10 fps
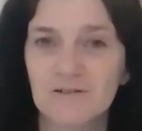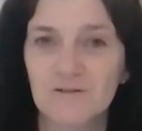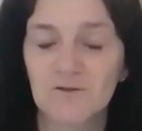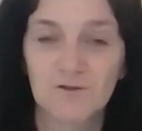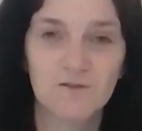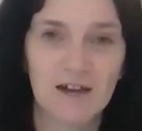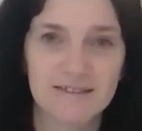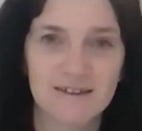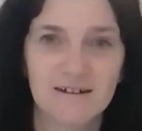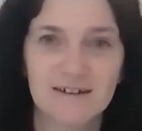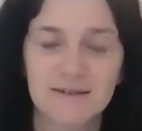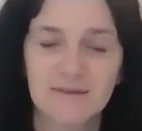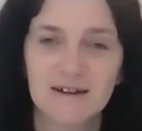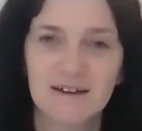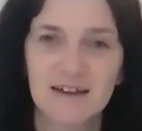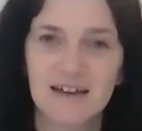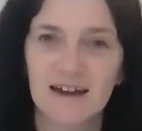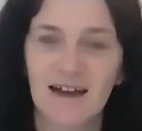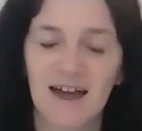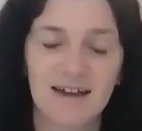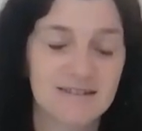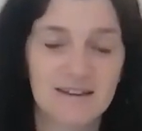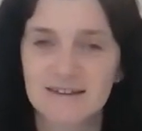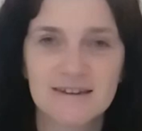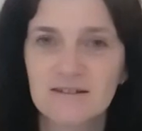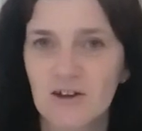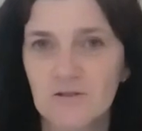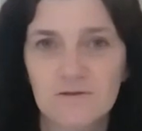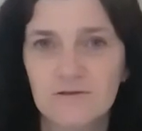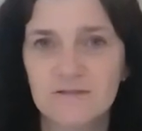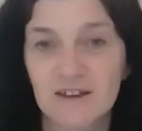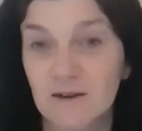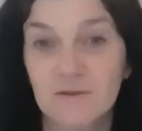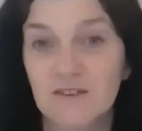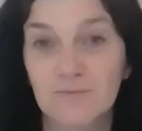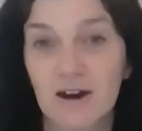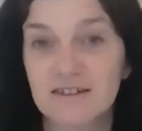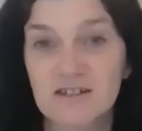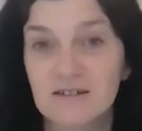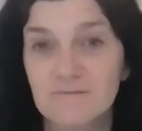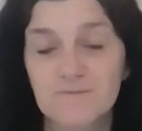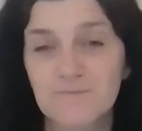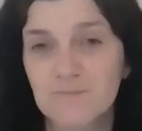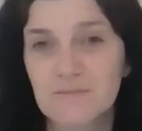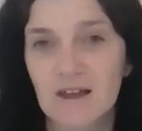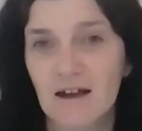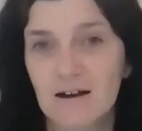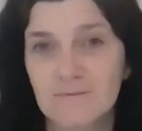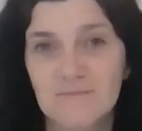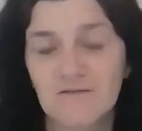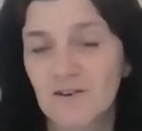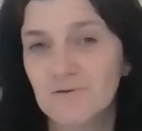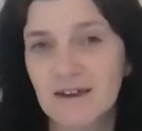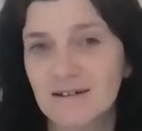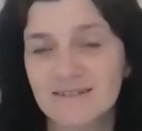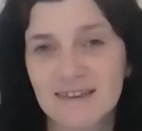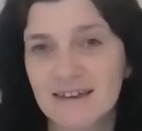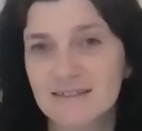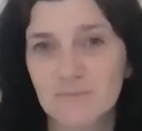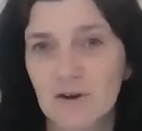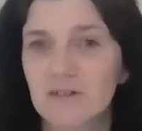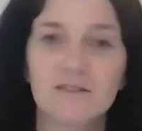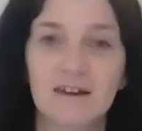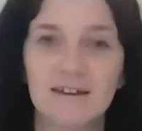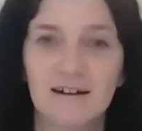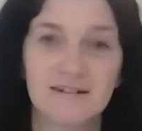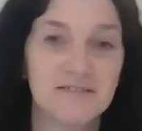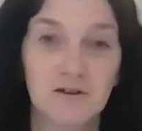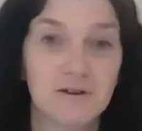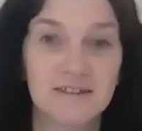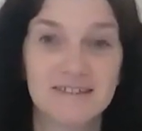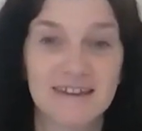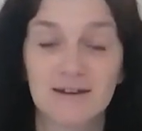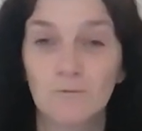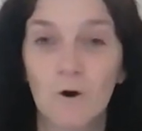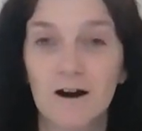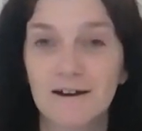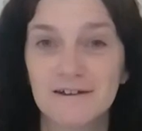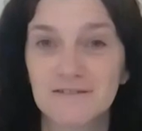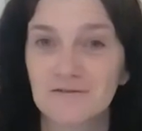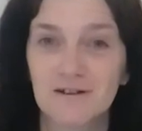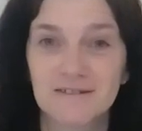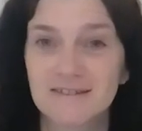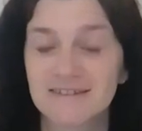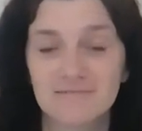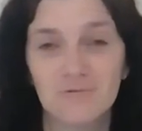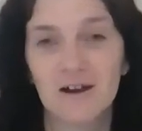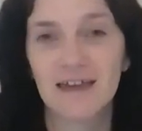through that time. And I didn't go through a time of depression following Isaiah's birth, and I don't understand why. I don't understand why